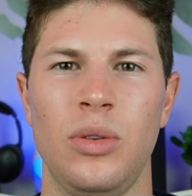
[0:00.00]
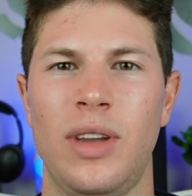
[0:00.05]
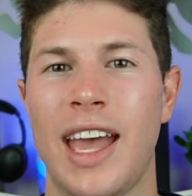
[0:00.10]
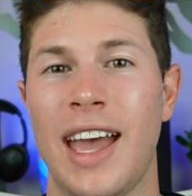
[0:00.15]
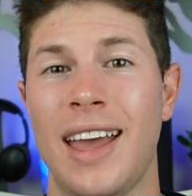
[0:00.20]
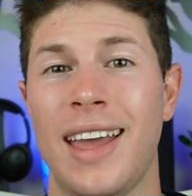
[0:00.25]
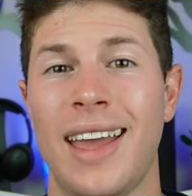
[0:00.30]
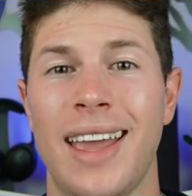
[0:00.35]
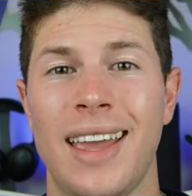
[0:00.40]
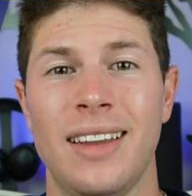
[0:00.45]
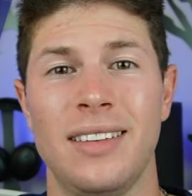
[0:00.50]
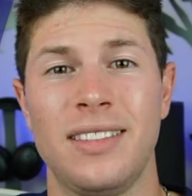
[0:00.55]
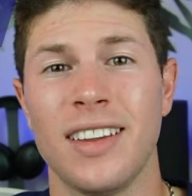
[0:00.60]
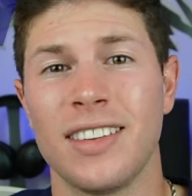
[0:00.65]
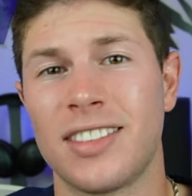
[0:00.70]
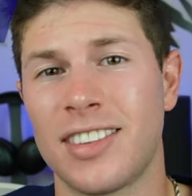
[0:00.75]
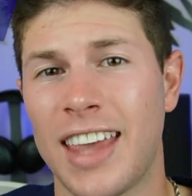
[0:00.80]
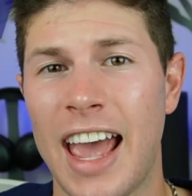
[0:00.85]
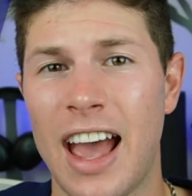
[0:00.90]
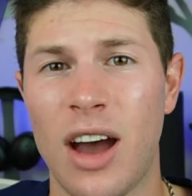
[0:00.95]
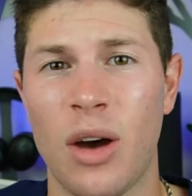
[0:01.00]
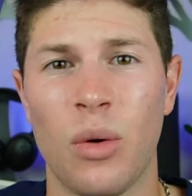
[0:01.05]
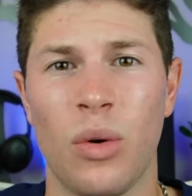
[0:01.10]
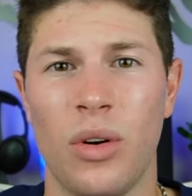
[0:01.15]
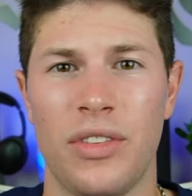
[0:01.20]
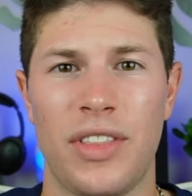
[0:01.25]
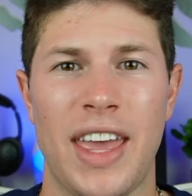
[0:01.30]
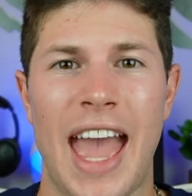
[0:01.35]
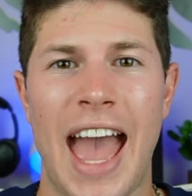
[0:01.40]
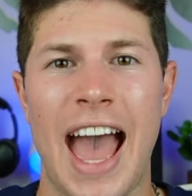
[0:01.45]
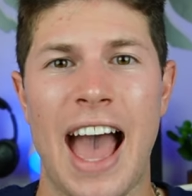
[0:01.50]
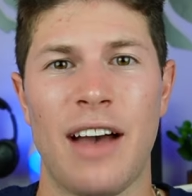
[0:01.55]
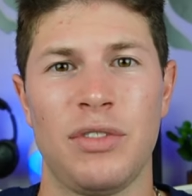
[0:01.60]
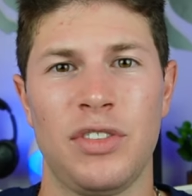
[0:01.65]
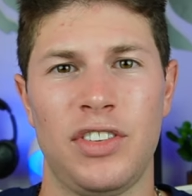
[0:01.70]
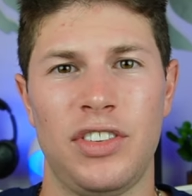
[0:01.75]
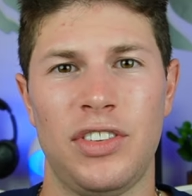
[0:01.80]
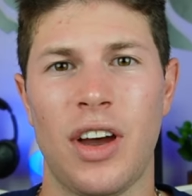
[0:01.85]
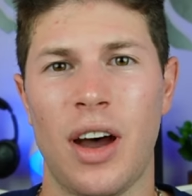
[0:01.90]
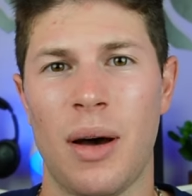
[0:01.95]
get a discount or they
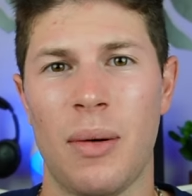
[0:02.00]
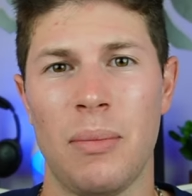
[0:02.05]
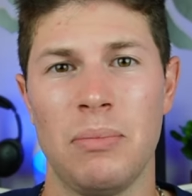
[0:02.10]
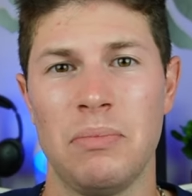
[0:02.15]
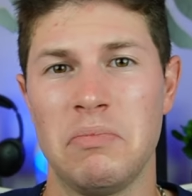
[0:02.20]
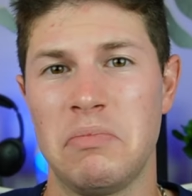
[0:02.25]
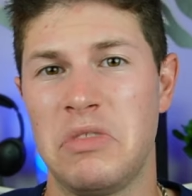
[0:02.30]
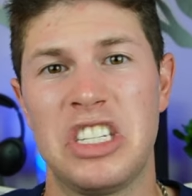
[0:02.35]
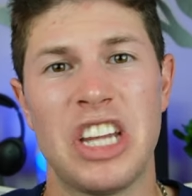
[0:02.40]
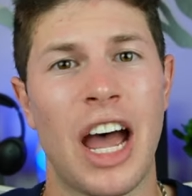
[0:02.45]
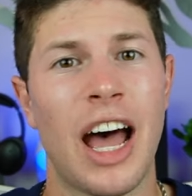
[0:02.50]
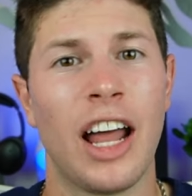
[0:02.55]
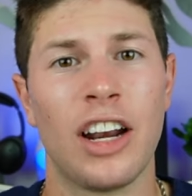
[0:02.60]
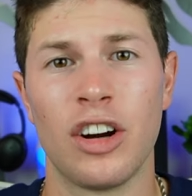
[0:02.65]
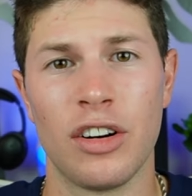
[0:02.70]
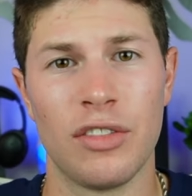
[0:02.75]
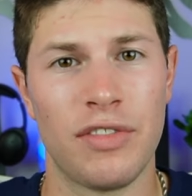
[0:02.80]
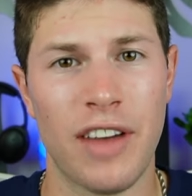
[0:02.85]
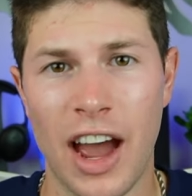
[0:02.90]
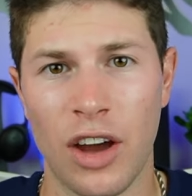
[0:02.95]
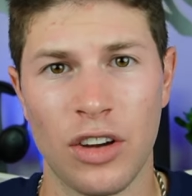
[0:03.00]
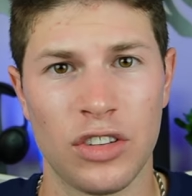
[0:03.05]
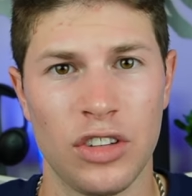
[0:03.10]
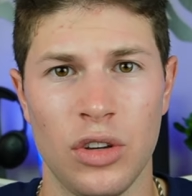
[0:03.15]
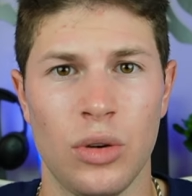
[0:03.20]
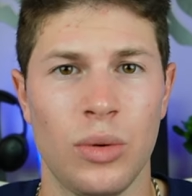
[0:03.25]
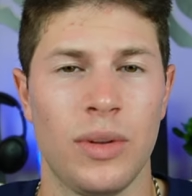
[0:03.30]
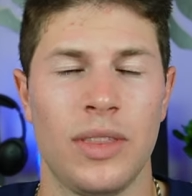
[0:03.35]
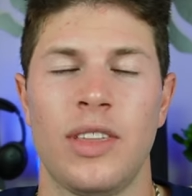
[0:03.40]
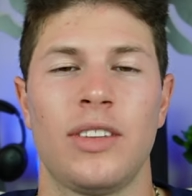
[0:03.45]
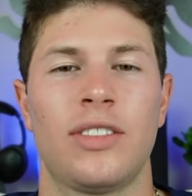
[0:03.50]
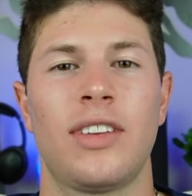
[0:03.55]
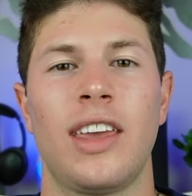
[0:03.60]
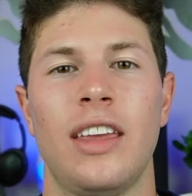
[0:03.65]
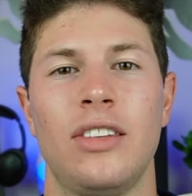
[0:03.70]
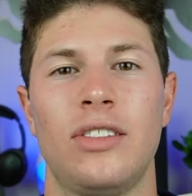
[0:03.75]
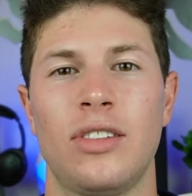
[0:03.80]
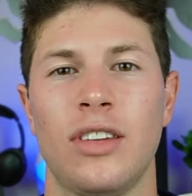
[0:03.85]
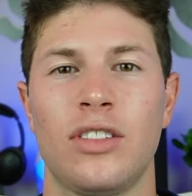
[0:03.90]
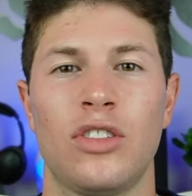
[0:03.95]
have some dollar value, in this
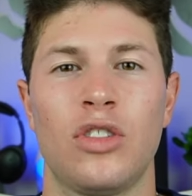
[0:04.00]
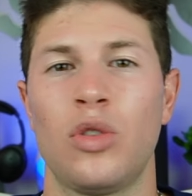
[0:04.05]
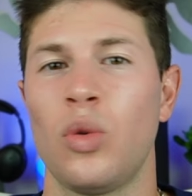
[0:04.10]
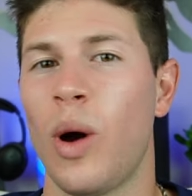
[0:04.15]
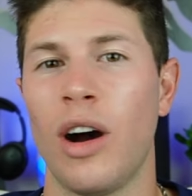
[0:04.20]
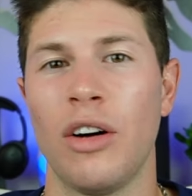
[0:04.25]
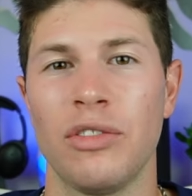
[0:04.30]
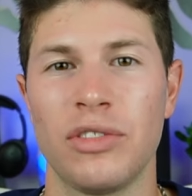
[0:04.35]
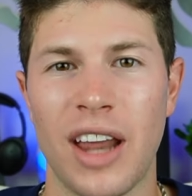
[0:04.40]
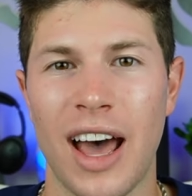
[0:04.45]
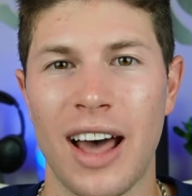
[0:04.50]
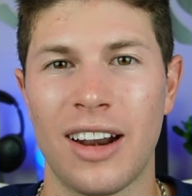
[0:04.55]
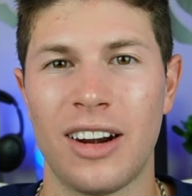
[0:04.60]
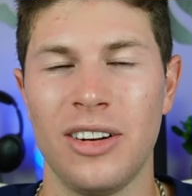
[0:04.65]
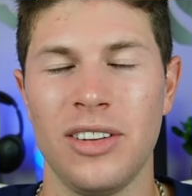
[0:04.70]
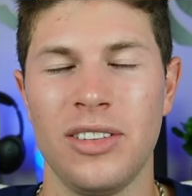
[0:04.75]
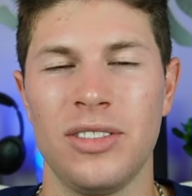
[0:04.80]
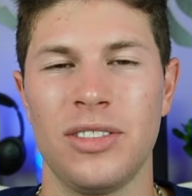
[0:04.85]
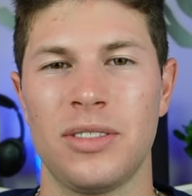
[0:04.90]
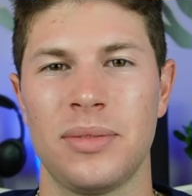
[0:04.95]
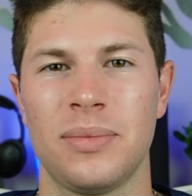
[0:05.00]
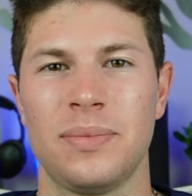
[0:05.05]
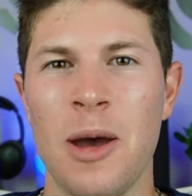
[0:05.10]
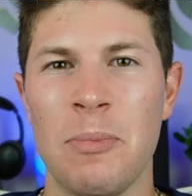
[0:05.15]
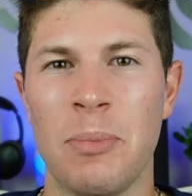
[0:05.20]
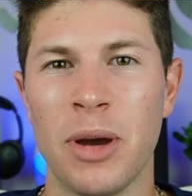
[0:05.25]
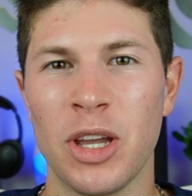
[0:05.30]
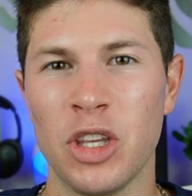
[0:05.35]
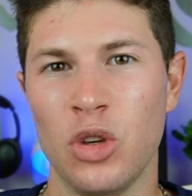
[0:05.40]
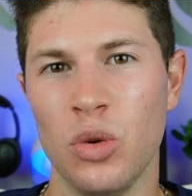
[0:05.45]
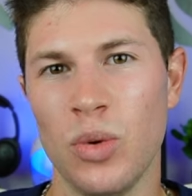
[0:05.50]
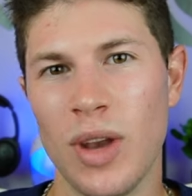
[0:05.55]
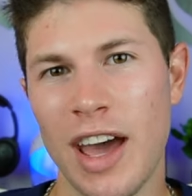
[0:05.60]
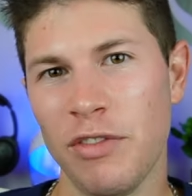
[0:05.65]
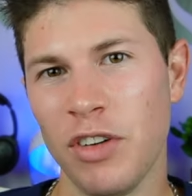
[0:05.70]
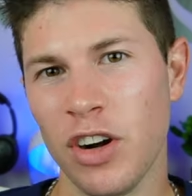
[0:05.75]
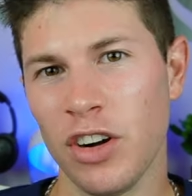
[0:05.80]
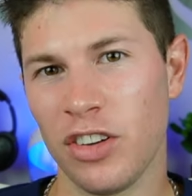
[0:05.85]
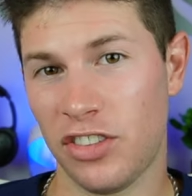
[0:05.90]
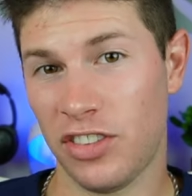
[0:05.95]
case it's $12, but you
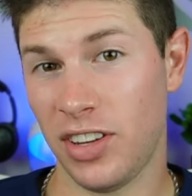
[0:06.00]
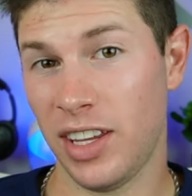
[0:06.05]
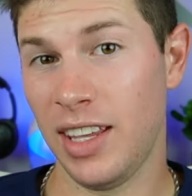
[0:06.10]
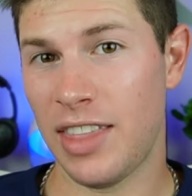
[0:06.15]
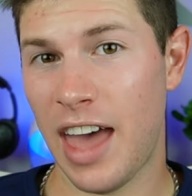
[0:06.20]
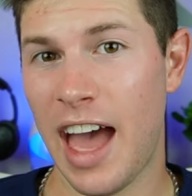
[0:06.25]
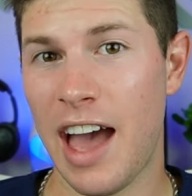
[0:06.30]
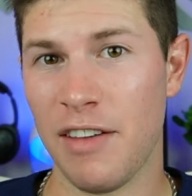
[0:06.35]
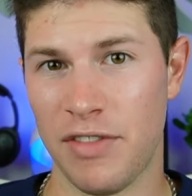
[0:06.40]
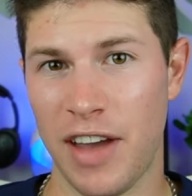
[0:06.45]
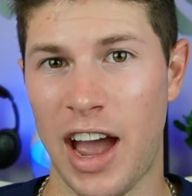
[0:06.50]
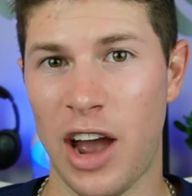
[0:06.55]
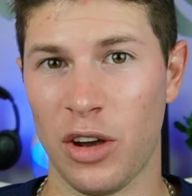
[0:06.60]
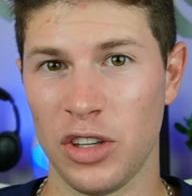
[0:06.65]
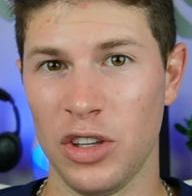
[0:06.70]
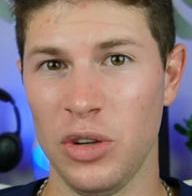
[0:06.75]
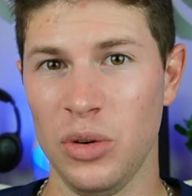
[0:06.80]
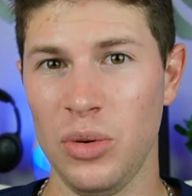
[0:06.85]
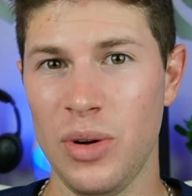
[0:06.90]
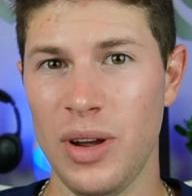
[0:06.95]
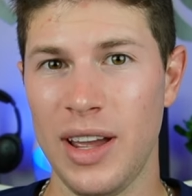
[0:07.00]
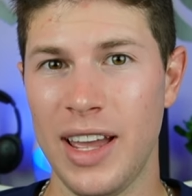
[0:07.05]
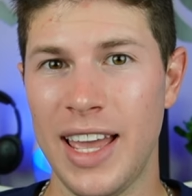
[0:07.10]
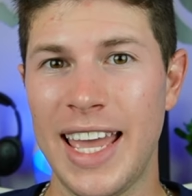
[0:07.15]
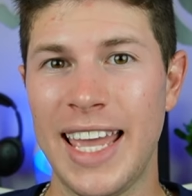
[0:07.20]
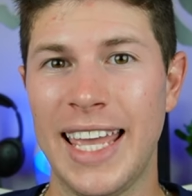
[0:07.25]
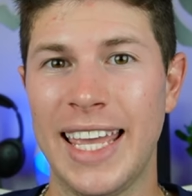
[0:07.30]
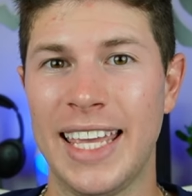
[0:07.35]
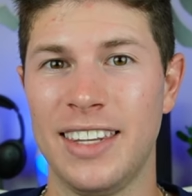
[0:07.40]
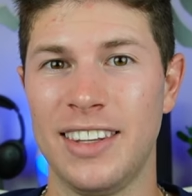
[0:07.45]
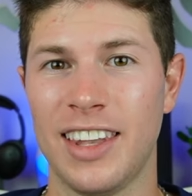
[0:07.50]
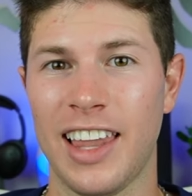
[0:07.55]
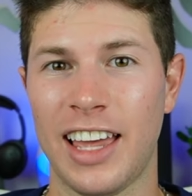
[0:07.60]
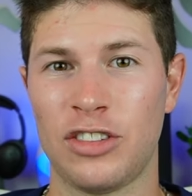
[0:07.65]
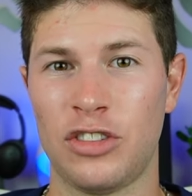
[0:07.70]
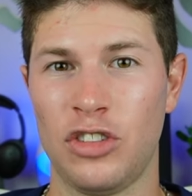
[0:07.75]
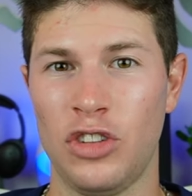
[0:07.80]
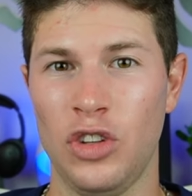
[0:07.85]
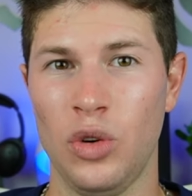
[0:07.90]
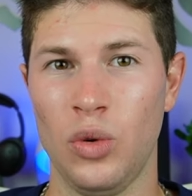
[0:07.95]
never see that value
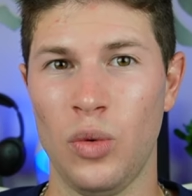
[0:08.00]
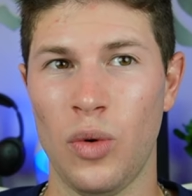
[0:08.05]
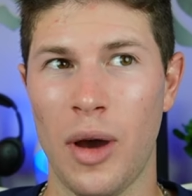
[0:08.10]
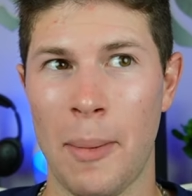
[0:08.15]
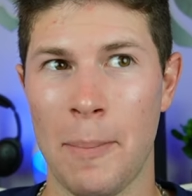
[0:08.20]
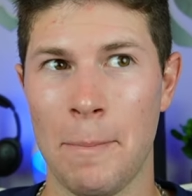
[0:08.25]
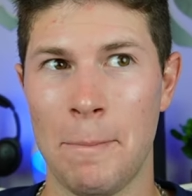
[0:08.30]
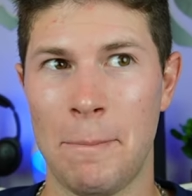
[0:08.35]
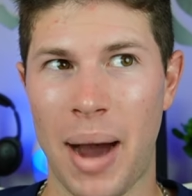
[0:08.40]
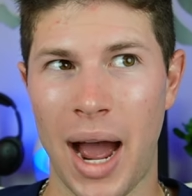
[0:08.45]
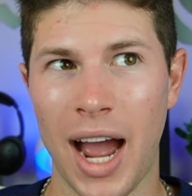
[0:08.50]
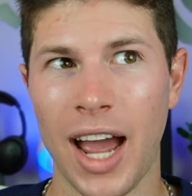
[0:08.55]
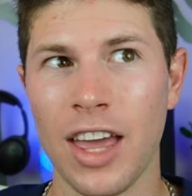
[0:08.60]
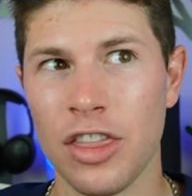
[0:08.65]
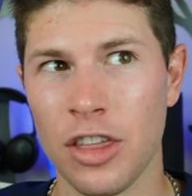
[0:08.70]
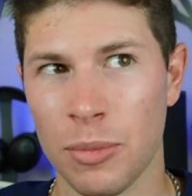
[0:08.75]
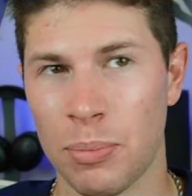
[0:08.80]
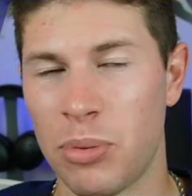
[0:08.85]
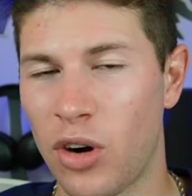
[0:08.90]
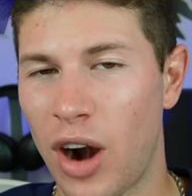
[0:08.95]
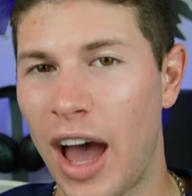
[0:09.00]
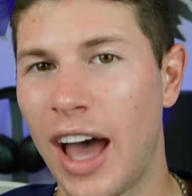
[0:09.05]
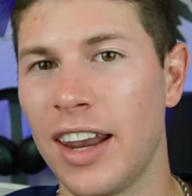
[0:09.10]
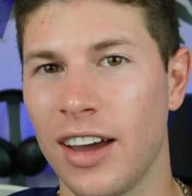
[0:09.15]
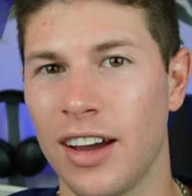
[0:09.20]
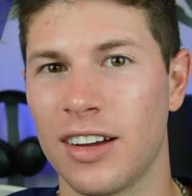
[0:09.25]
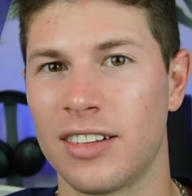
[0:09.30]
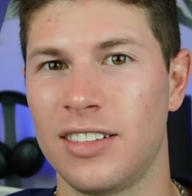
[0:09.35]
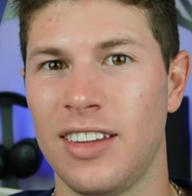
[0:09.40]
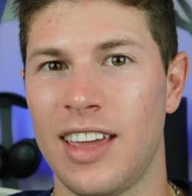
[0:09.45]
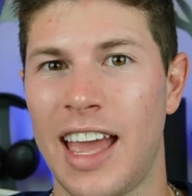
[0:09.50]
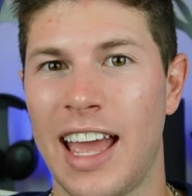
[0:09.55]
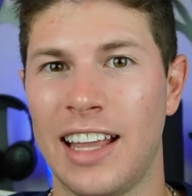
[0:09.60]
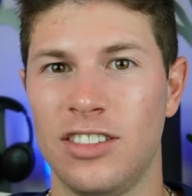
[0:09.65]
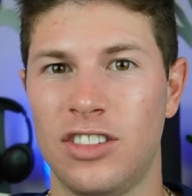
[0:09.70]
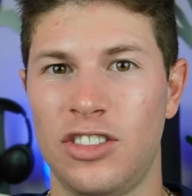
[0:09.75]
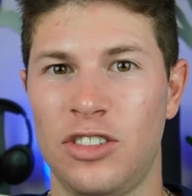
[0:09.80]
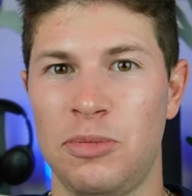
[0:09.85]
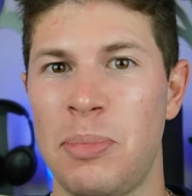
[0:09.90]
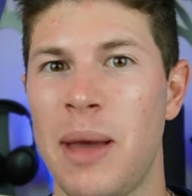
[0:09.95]
unless you buy the product
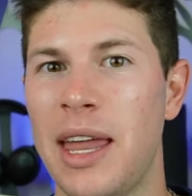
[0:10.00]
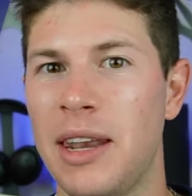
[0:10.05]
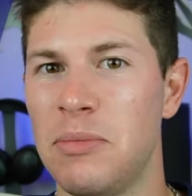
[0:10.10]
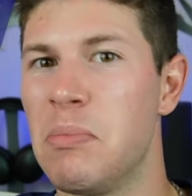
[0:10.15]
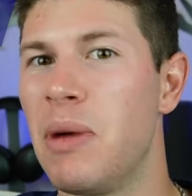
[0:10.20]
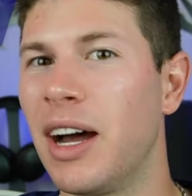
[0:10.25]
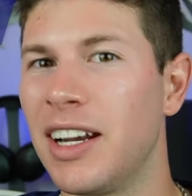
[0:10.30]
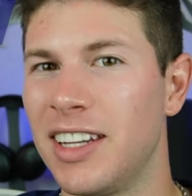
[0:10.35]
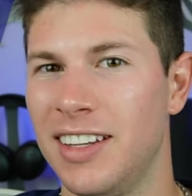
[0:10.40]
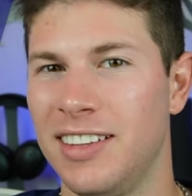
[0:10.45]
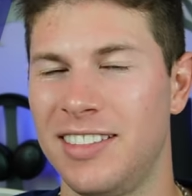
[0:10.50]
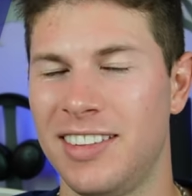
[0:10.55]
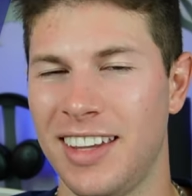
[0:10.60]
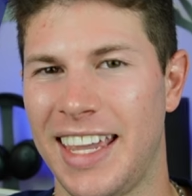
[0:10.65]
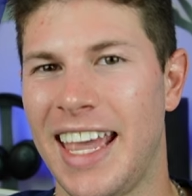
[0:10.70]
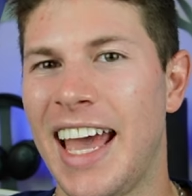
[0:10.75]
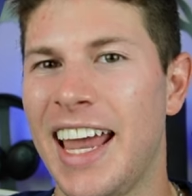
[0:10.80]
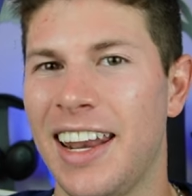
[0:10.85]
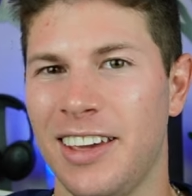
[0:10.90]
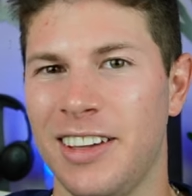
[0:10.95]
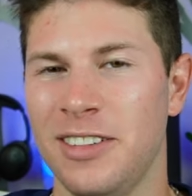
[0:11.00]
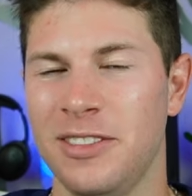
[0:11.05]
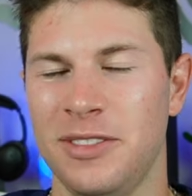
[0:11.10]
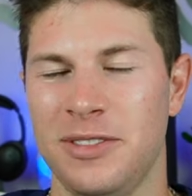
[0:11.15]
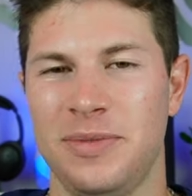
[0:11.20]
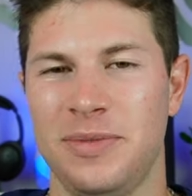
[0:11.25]
and spend money to get it.